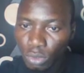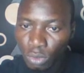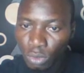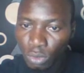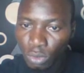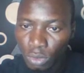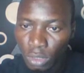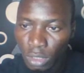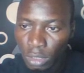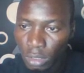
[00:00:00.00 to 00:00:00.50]

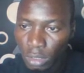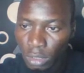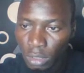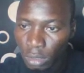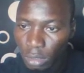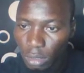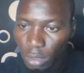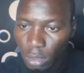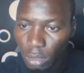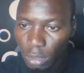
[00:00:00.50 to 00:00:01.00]
So you can
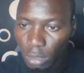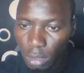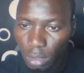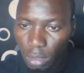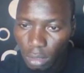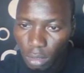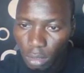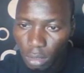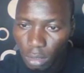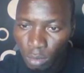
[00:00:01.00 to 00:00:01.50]
see
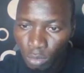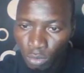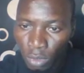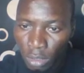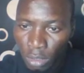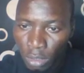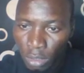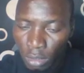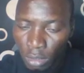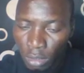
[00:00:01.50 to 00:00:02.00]

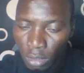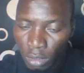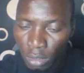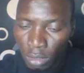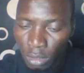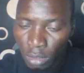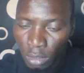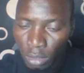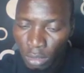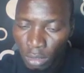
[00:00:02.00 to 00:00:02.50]
where is
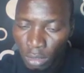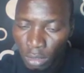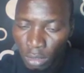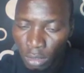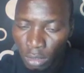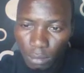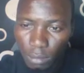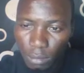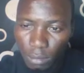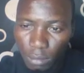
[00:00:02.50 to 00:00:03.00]
ebook writer.
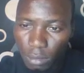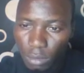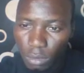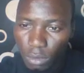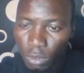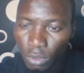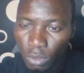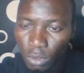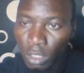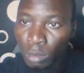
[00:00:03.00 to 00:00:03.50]

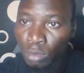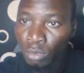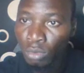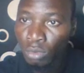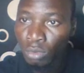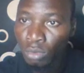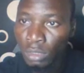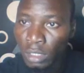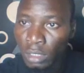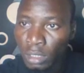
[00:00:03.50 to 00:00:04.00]
Okay, ebook
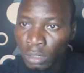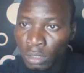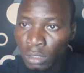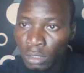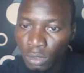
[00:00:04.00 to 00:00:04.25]
ghostwriter,